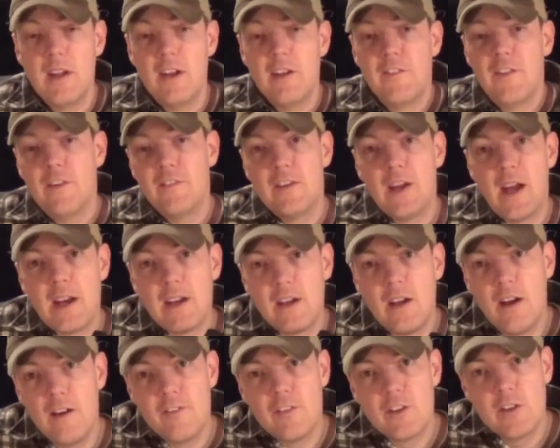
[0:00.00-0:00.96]
And if I've got a
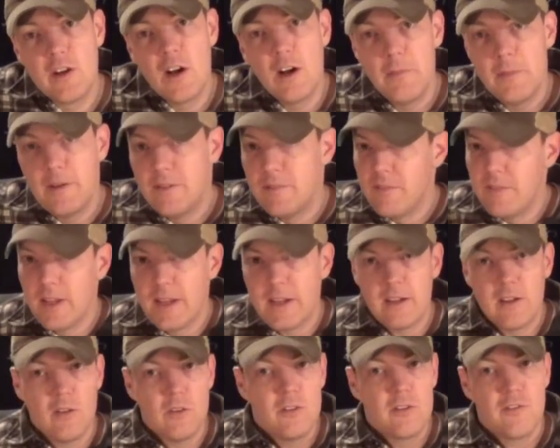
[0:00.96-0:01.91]
cover garment,
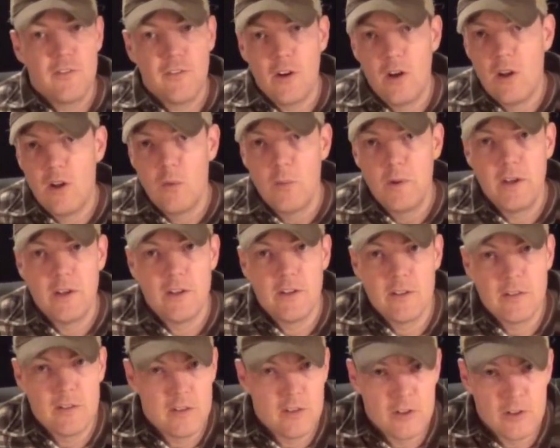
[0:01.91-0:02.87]
like in this fall,
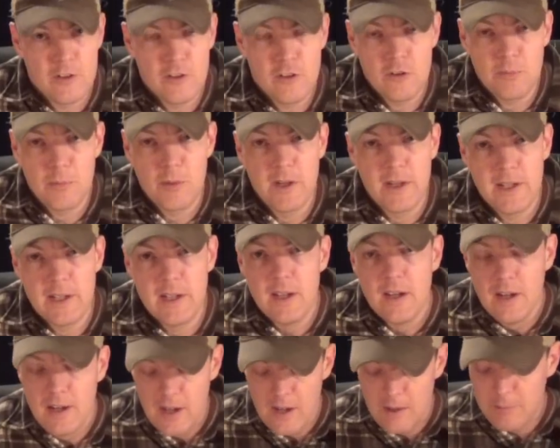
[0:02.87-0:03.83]
winter, early spring,
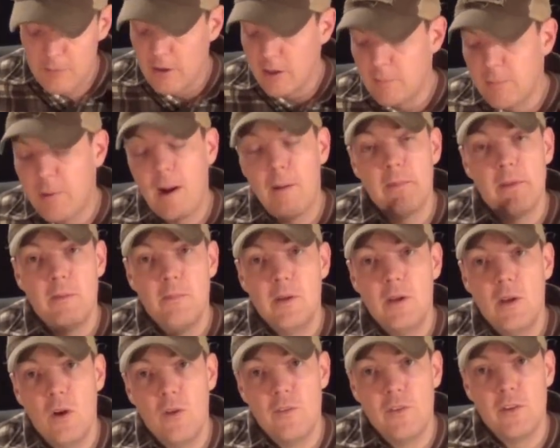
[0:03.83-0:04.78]
I'm going to probably
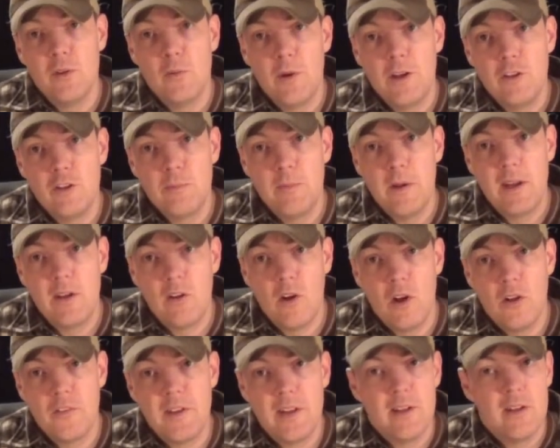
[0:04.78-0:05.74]
be over the waistband
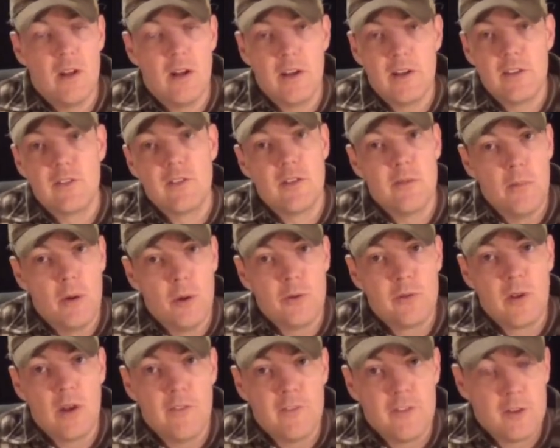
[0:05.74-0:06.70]
all day long. It's the
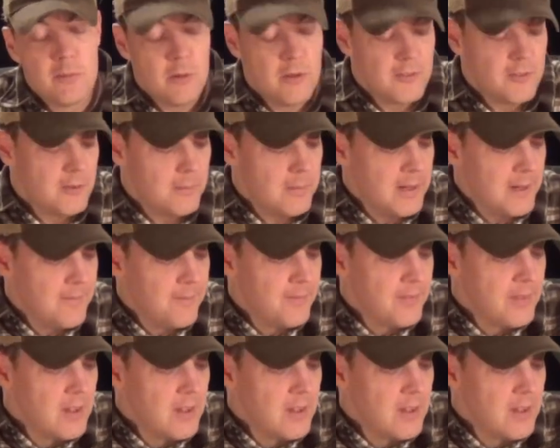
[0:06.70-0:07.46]
most comfortable for me.